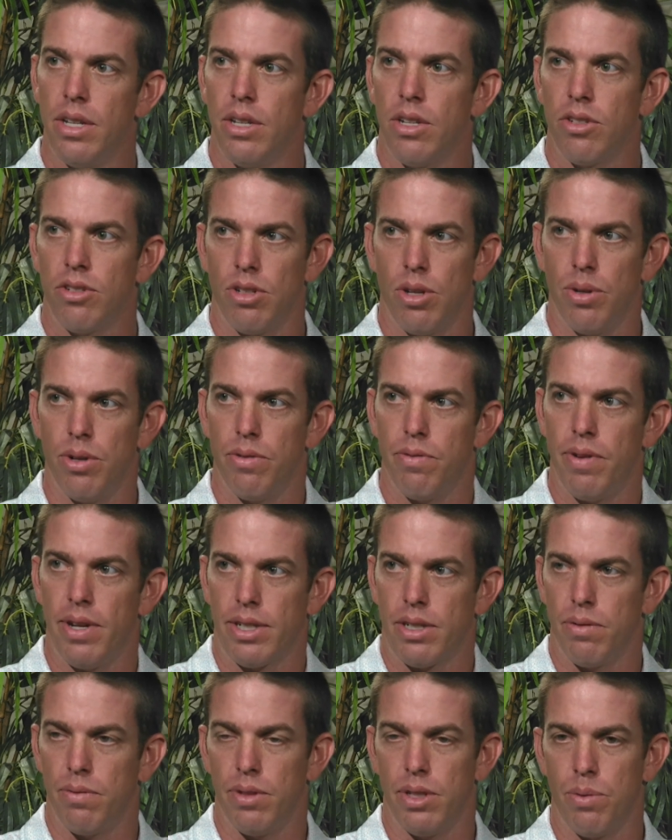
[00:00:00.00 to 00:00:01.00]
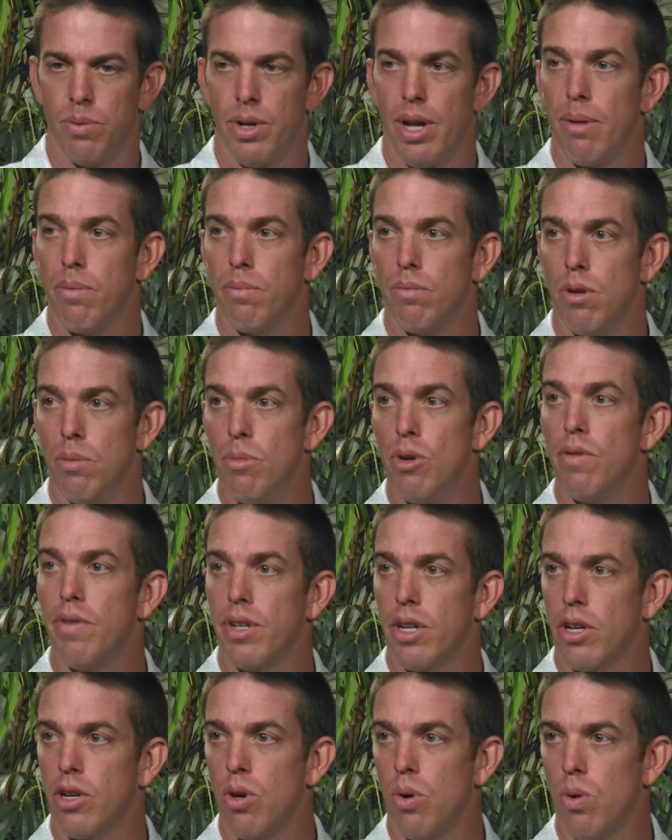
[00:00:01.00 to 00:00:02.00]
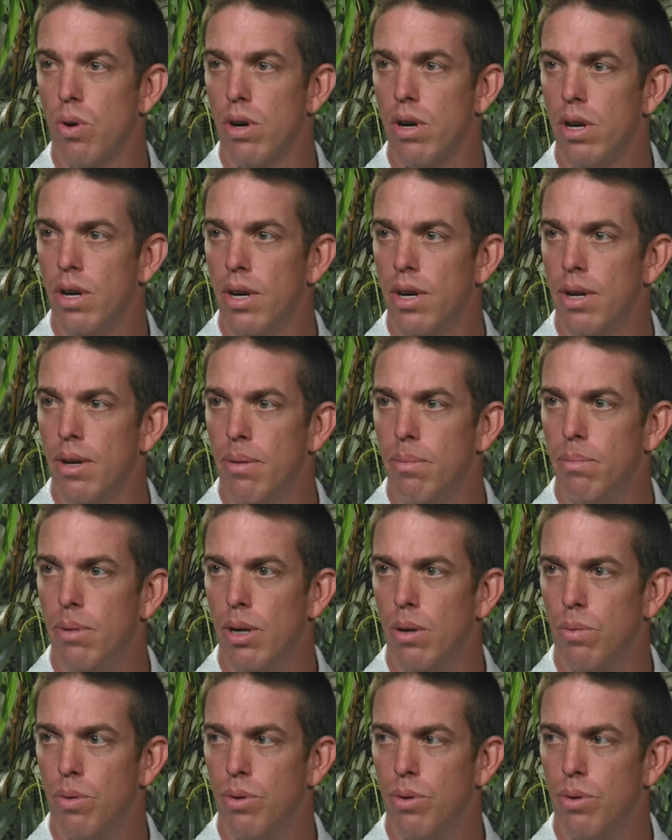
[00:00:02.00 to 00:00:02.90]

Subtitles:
So it effectively, we're not removing a core, but we're